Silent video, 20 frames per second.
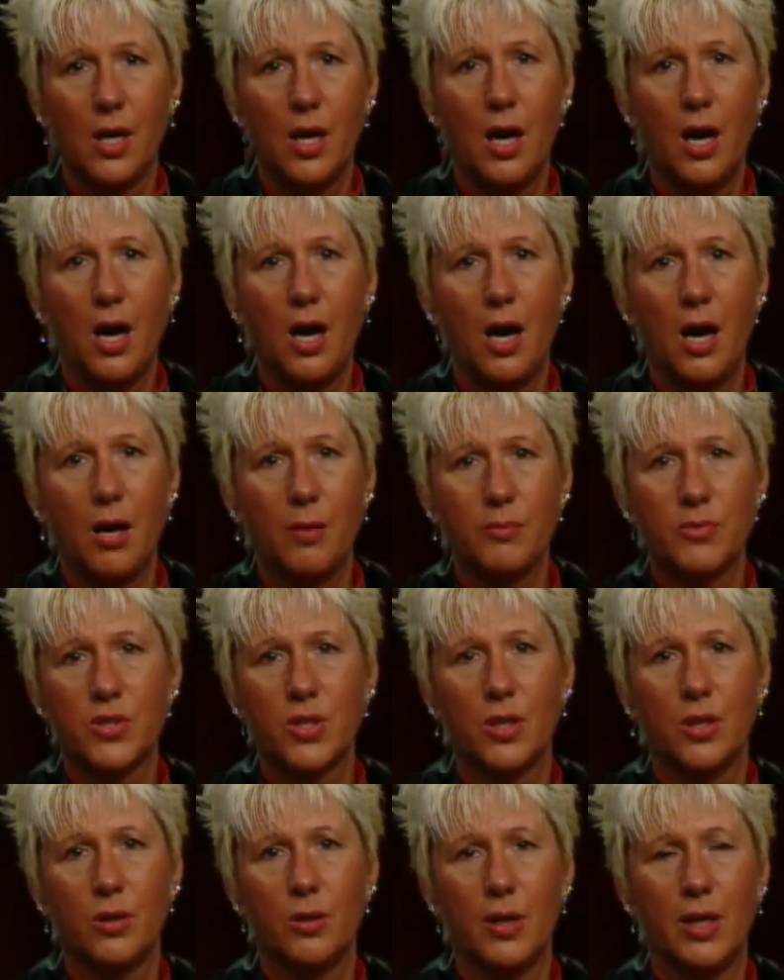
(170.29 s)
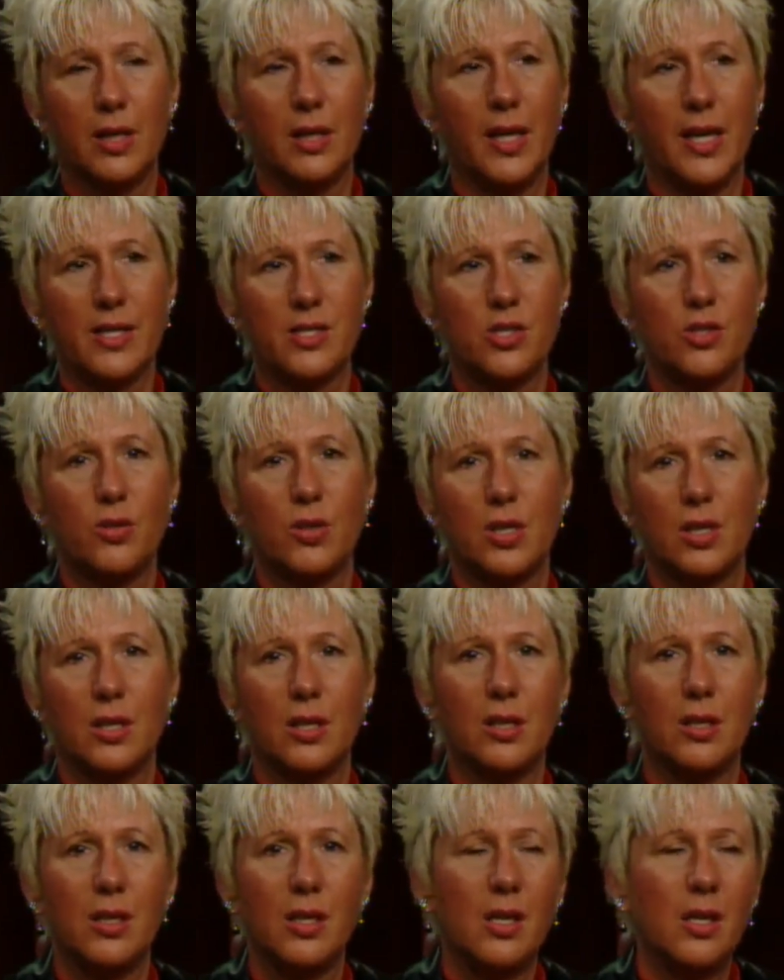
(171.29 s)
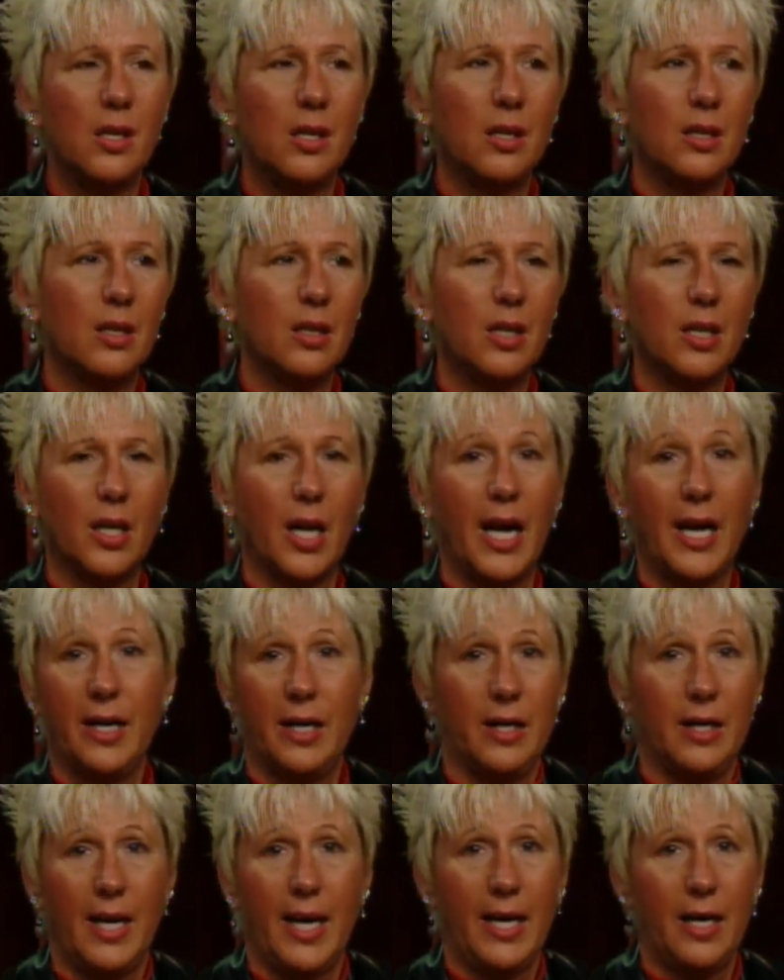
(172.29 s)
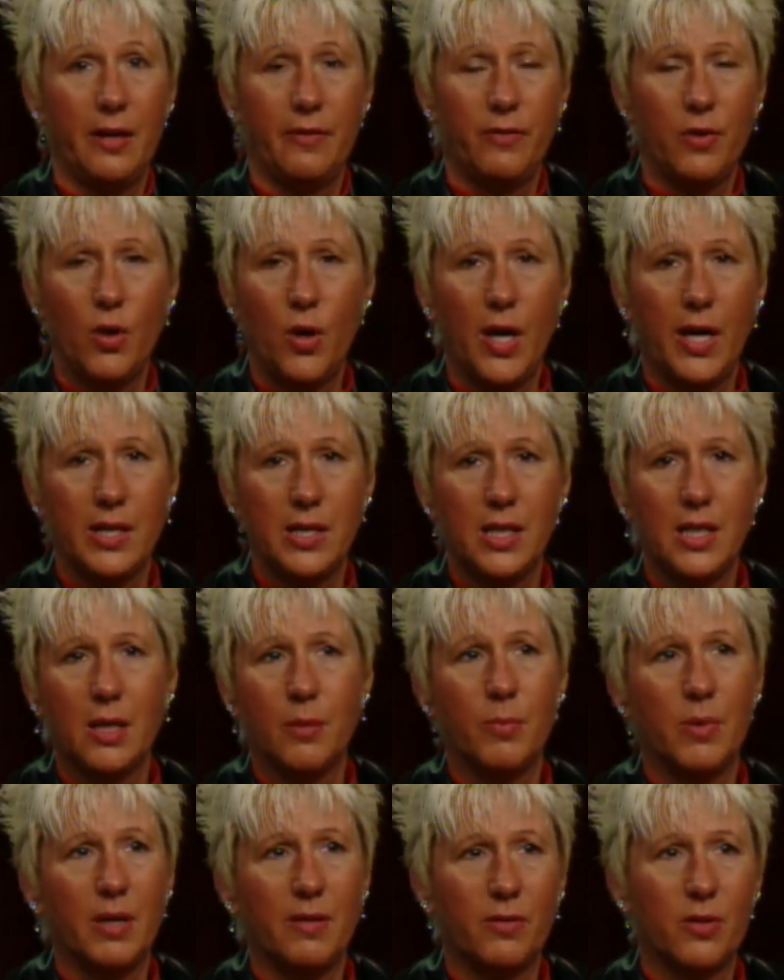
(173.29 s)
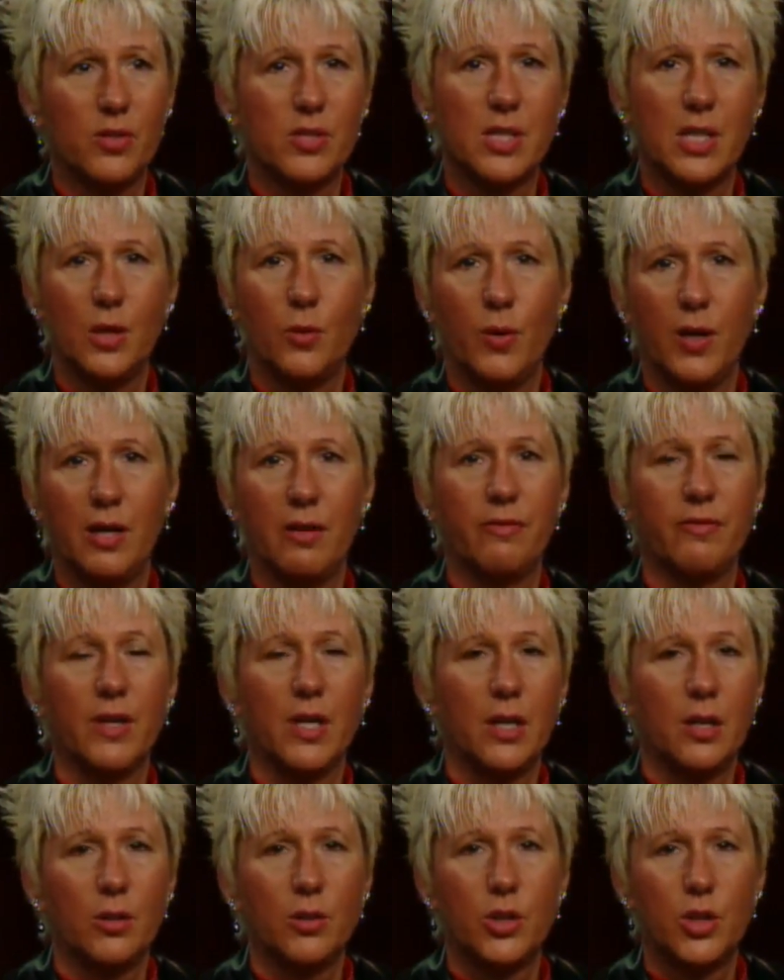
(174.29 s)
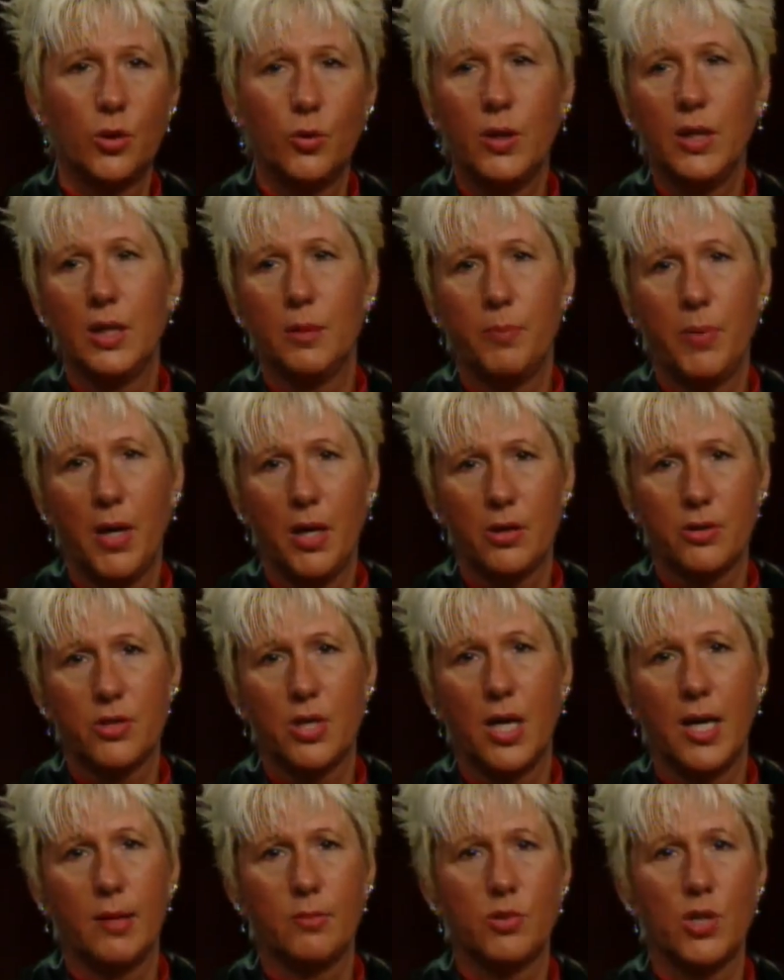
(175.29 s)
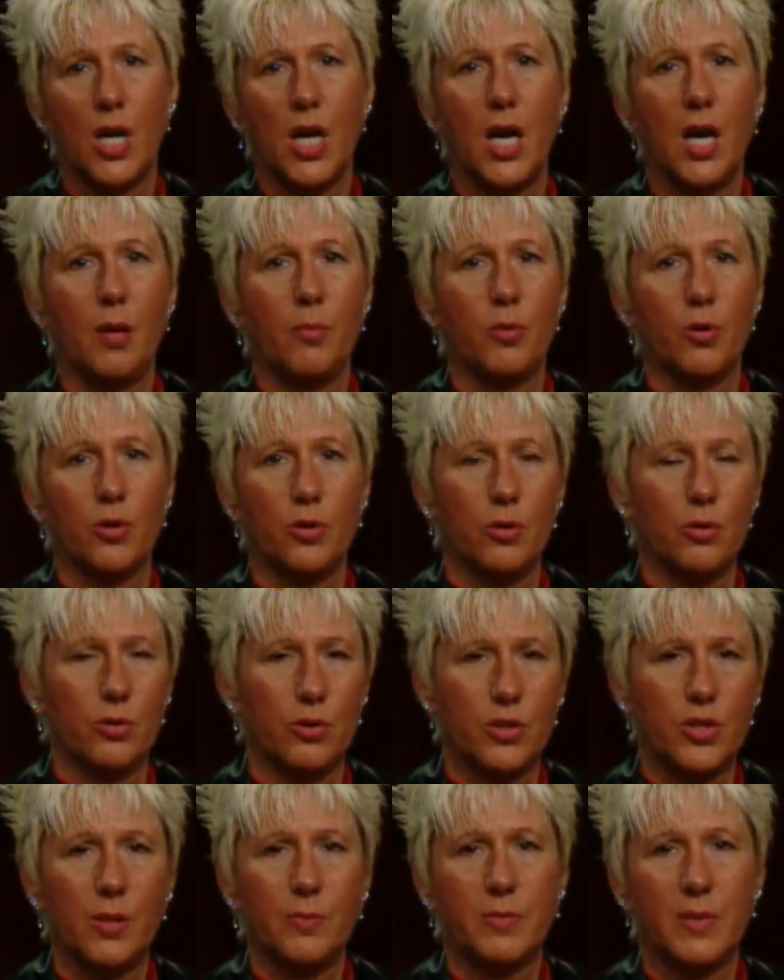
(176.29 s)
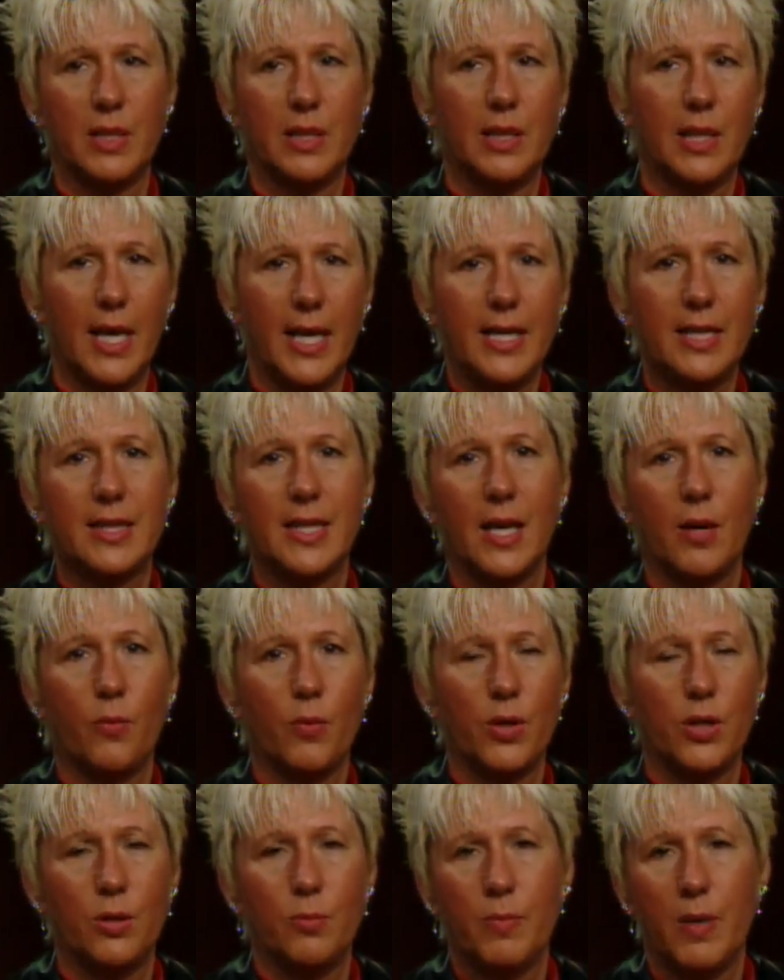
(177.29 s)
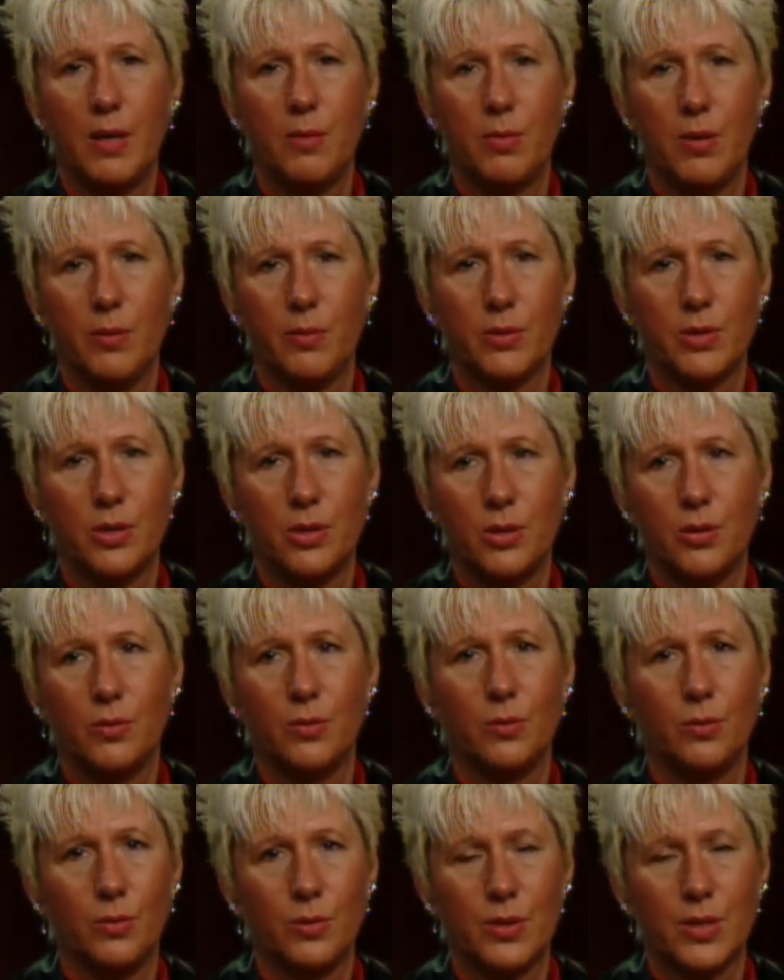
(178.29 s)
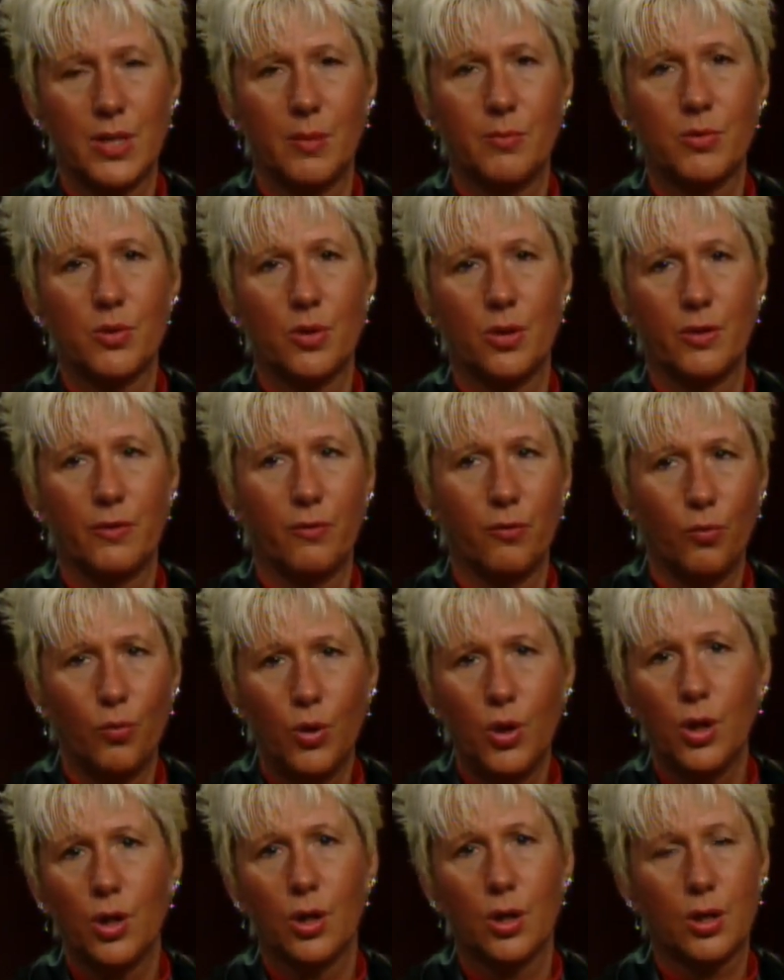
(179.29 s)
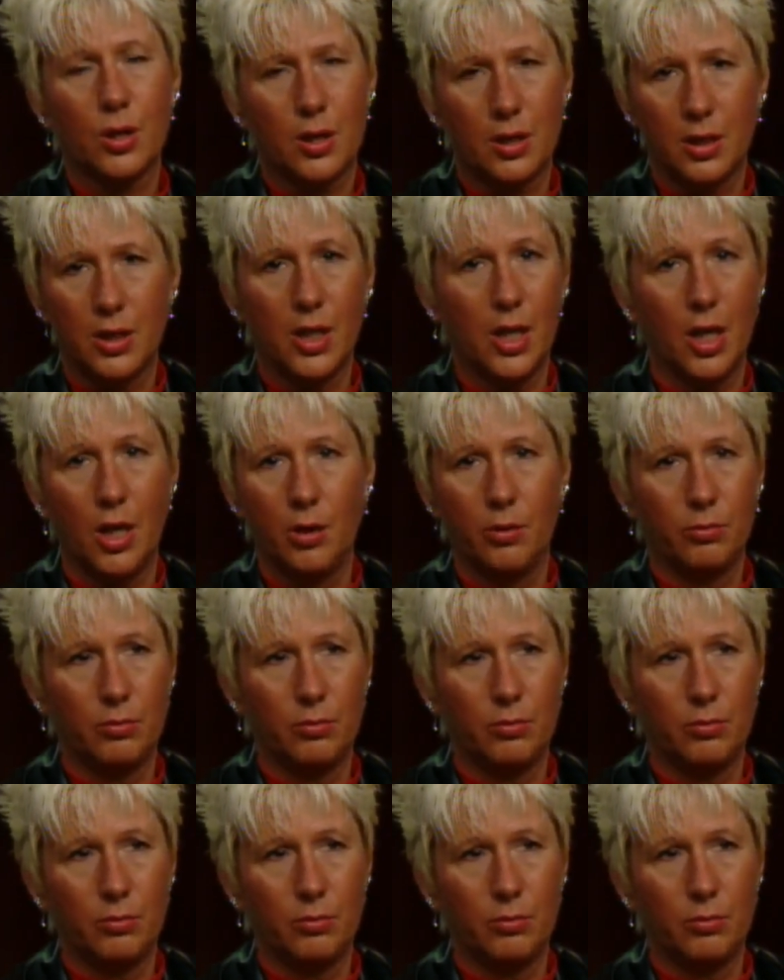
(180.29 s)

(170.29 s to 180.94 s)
Um, so unless you can, you know, I, and I have no idea, but if there's any way of doing a part-time job or, or, something like that where you may be able to do some sort of work, you know,